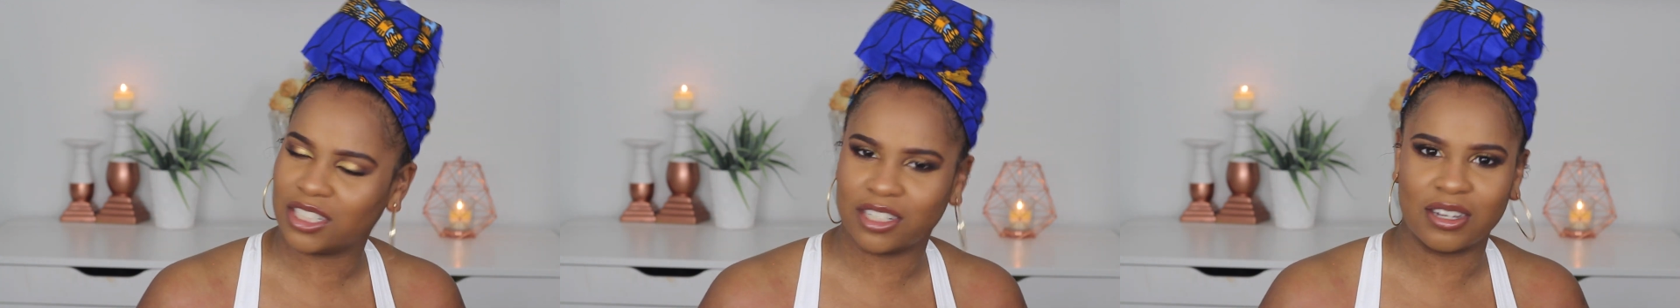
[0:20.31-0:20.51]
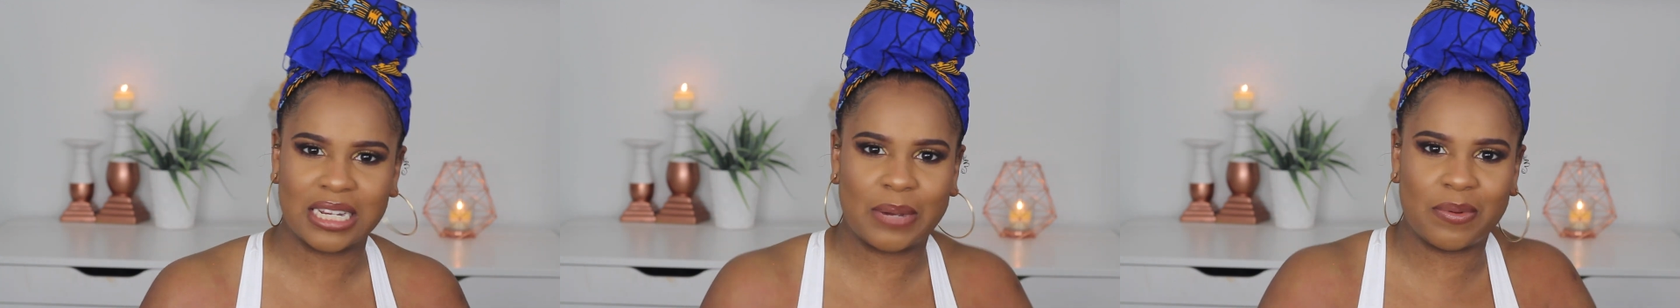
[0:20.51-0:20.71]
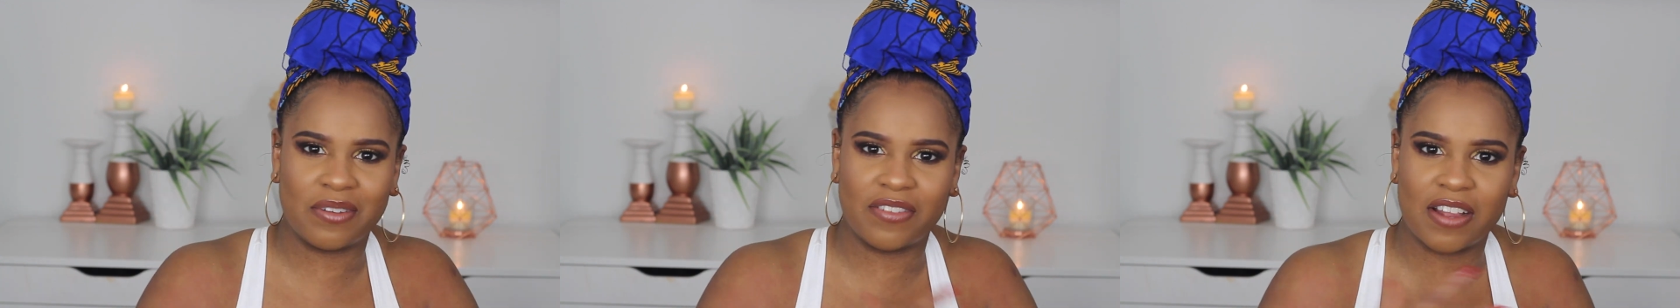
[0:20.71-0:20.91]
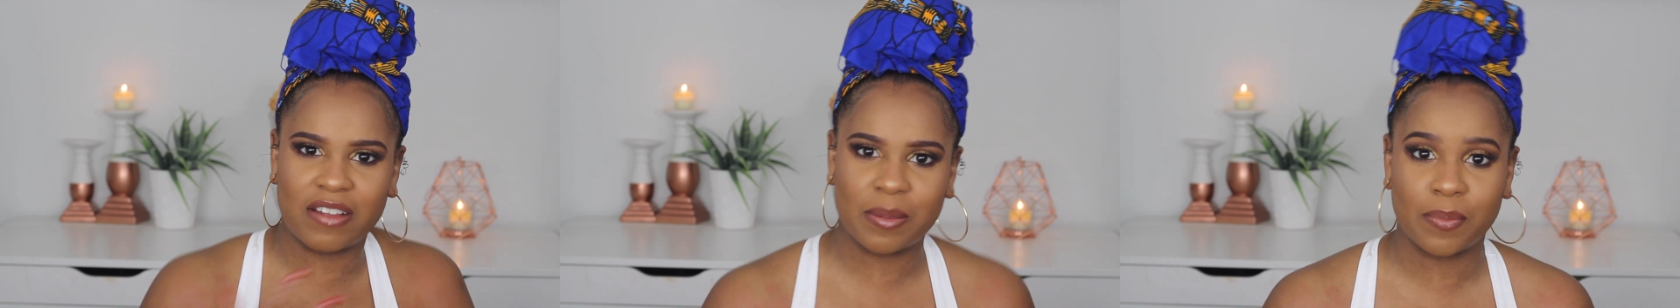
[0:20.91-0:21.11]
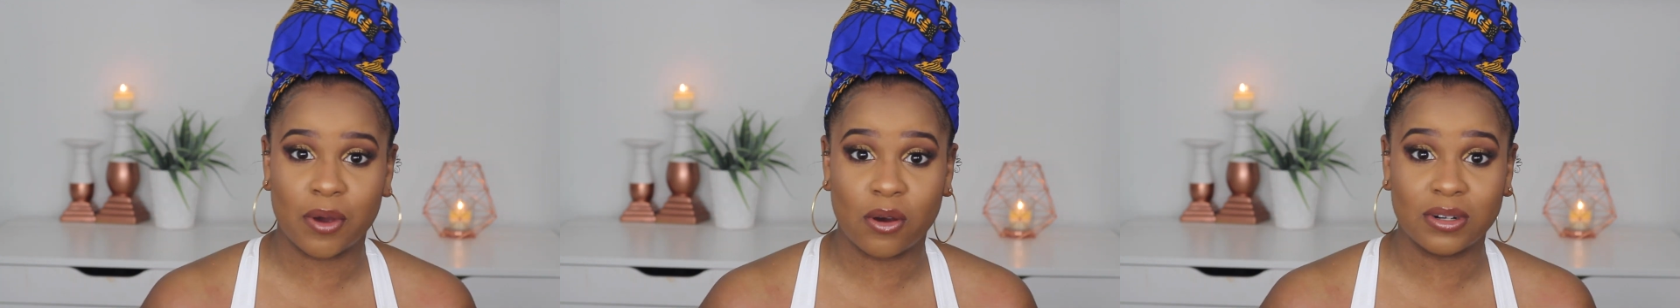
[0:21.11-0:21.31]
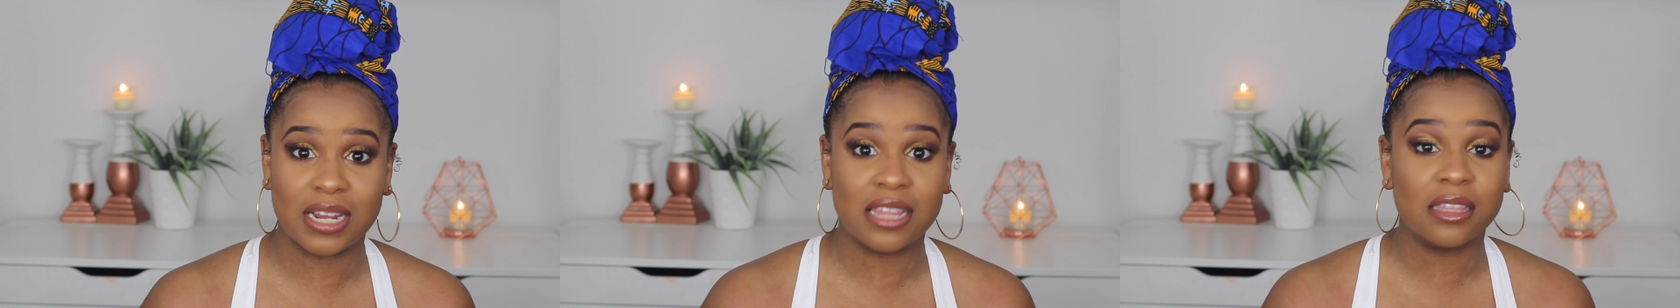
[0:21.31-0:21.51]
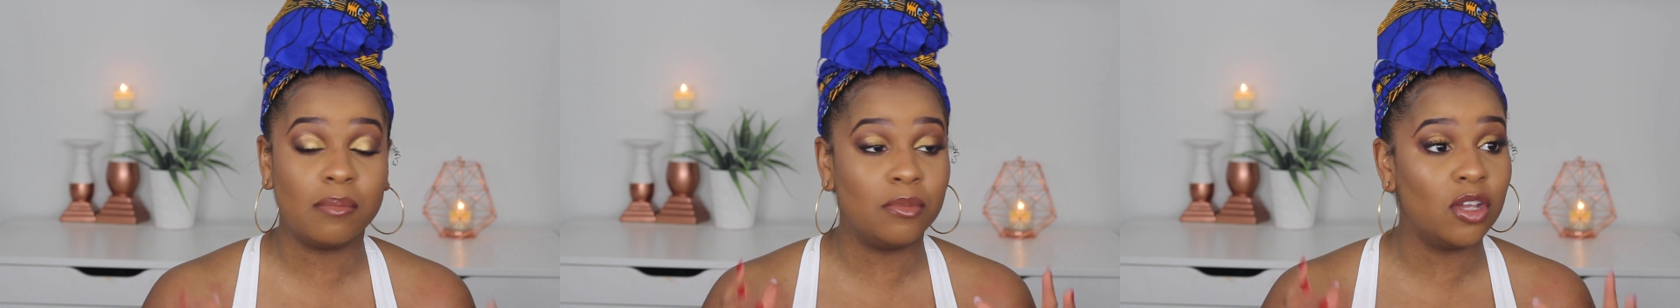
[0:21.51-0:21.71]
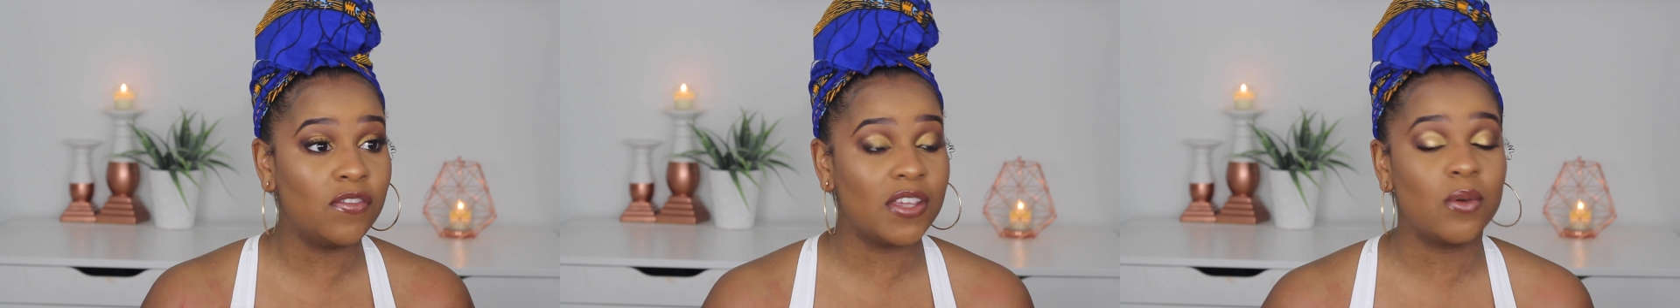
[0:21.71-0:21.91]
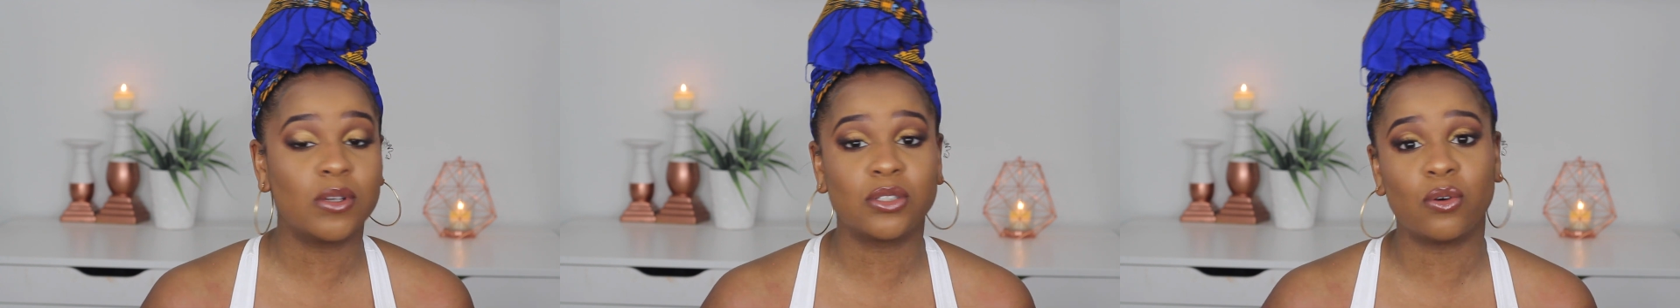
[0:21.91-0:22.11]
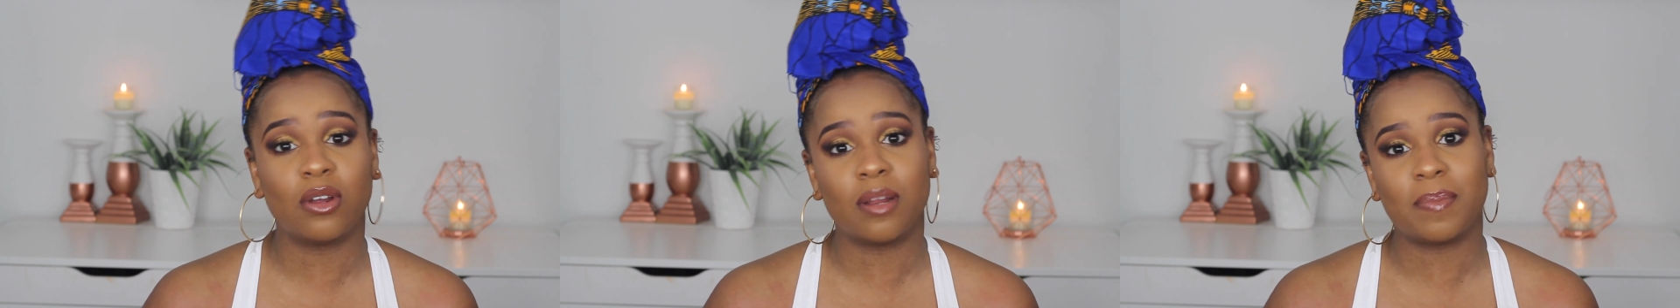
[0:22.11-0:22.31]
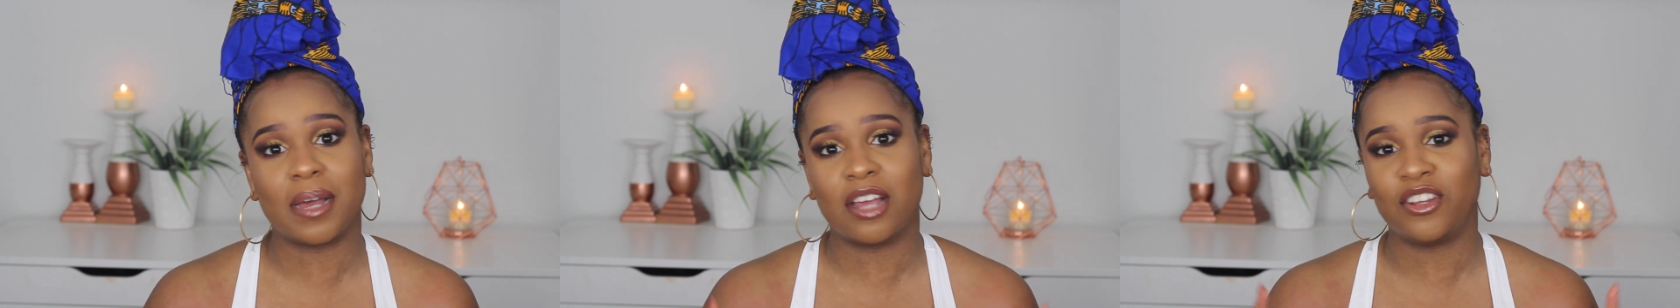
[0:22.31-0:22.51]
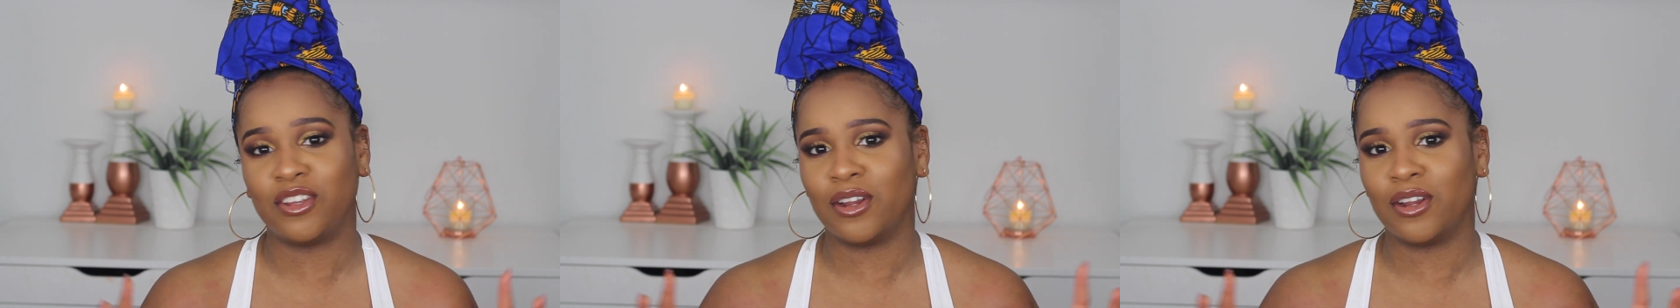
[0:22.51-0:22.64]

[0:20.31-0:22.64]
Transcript: they were very bold, and the movie was all about,